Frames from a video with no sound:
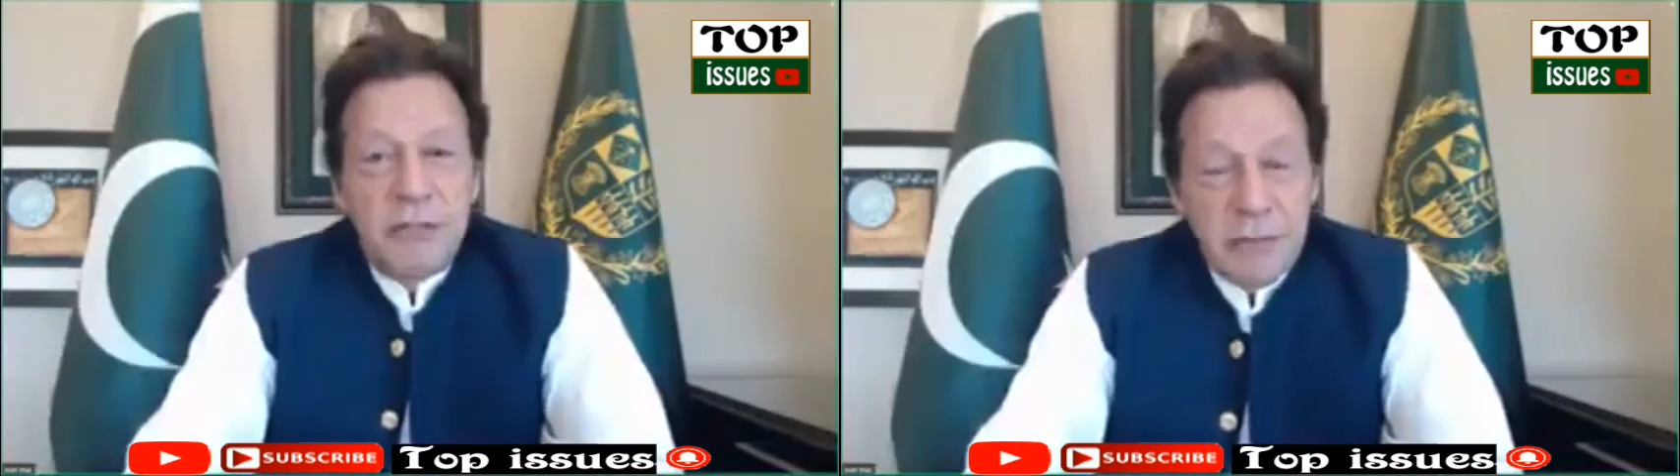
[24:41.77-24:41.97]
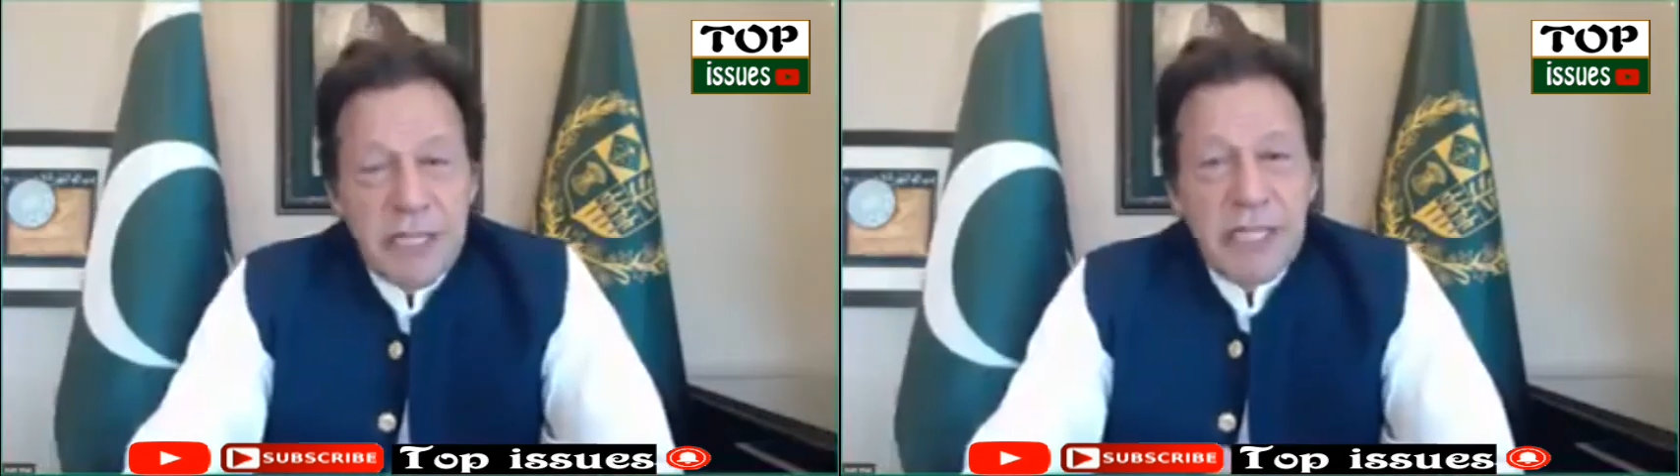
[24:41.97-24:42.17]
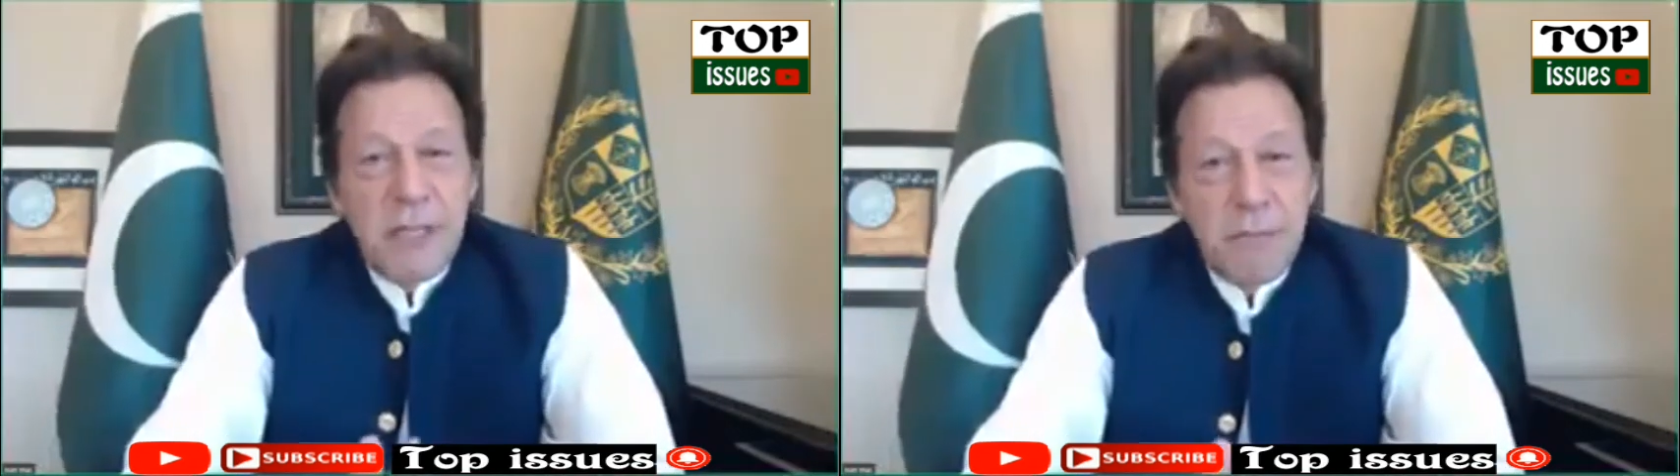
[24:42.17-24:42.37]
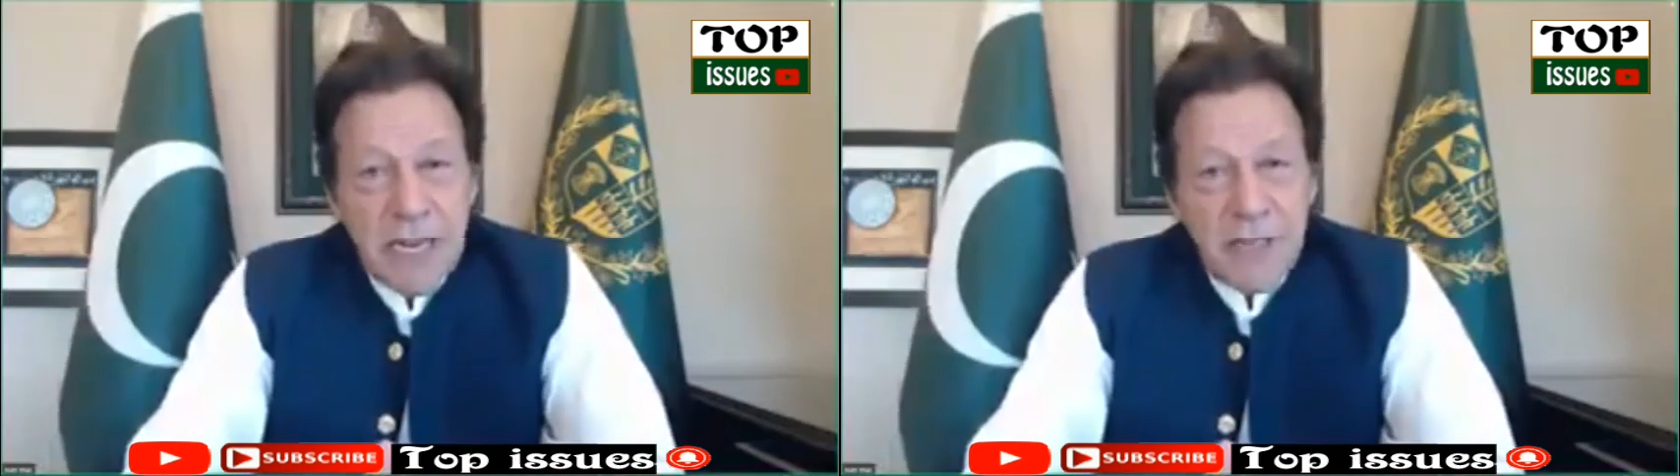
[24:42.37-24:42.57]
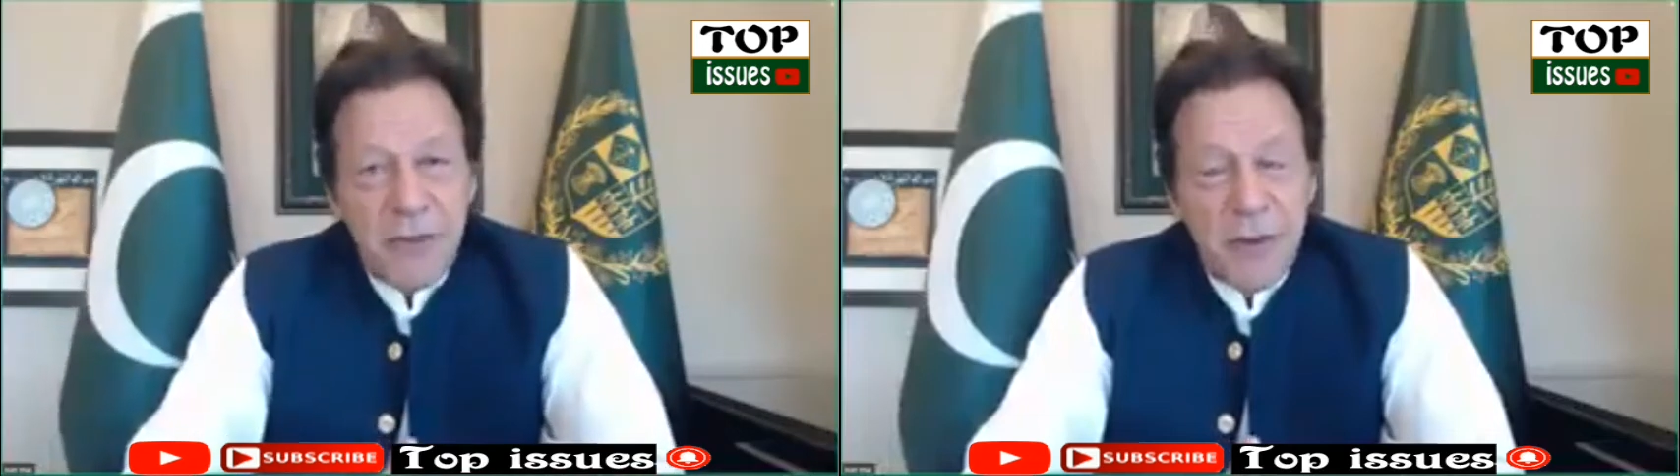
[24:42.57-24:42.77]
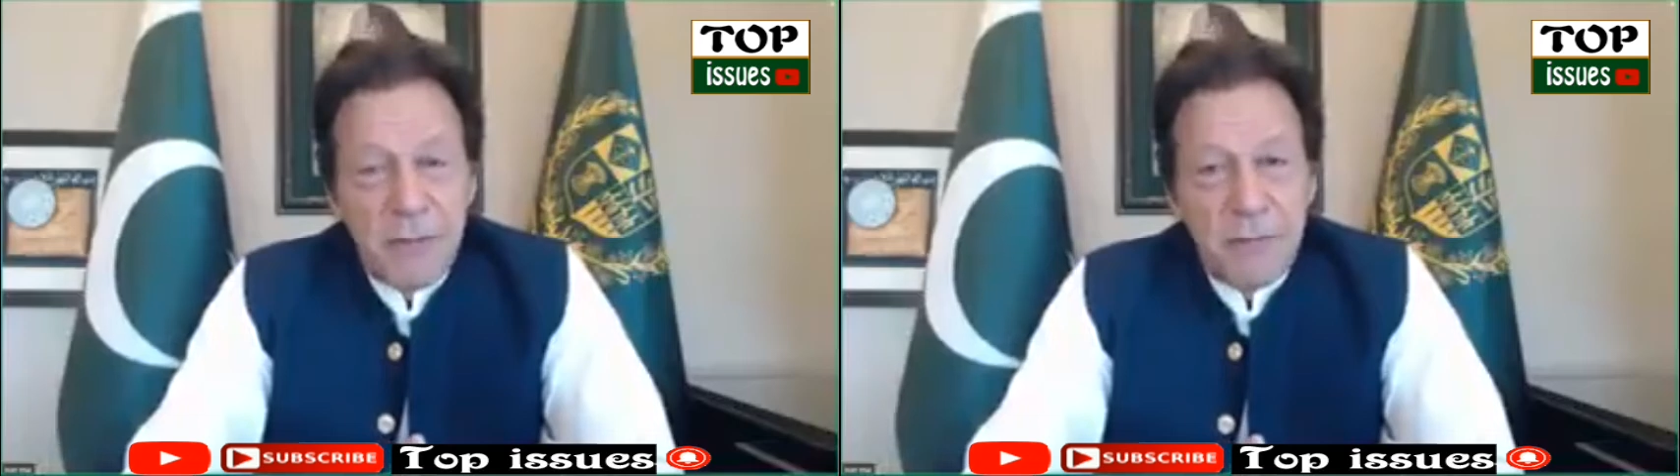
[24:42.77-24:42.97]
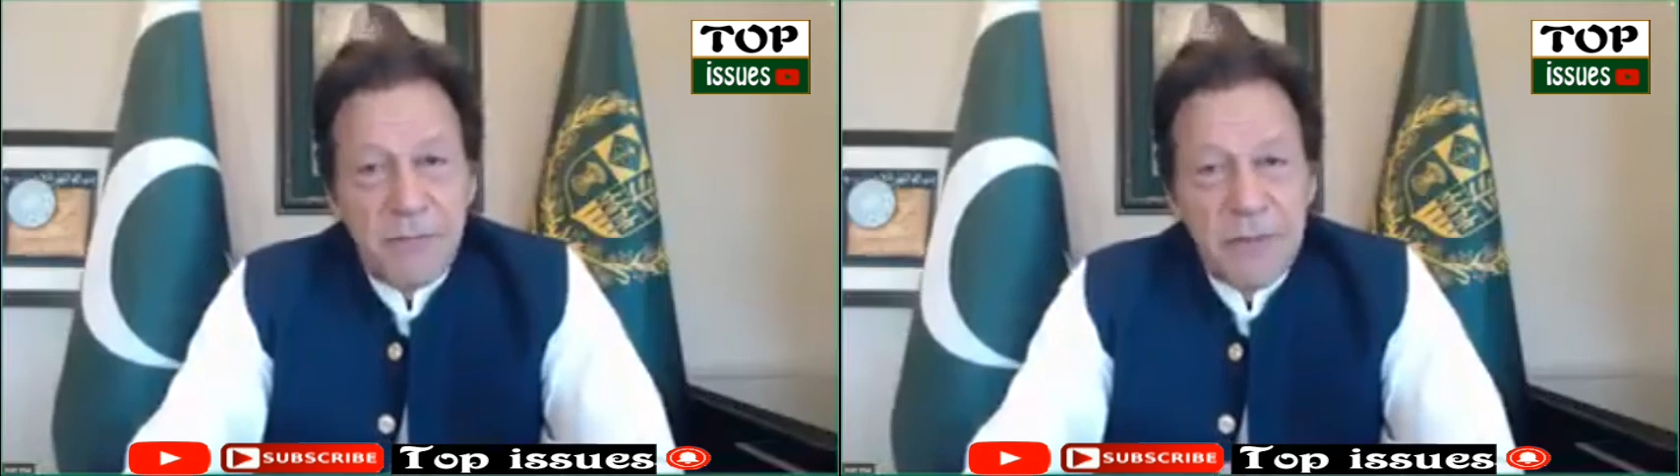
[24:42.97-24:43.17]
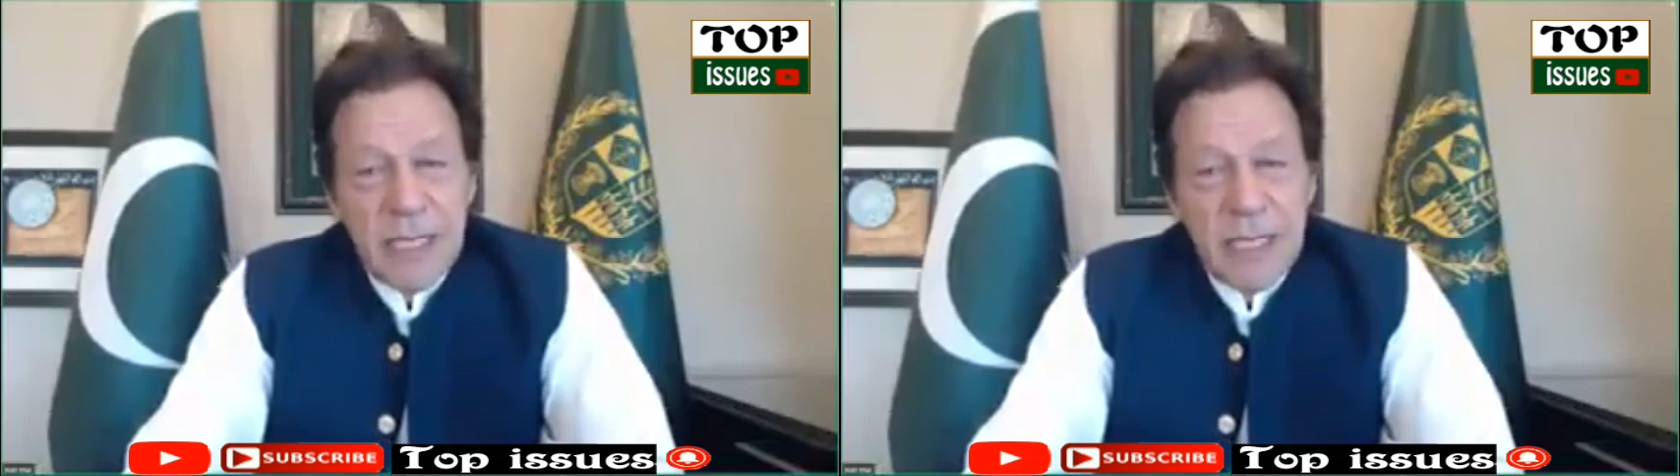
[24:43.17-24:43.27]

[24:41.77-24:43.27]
giving me this platform.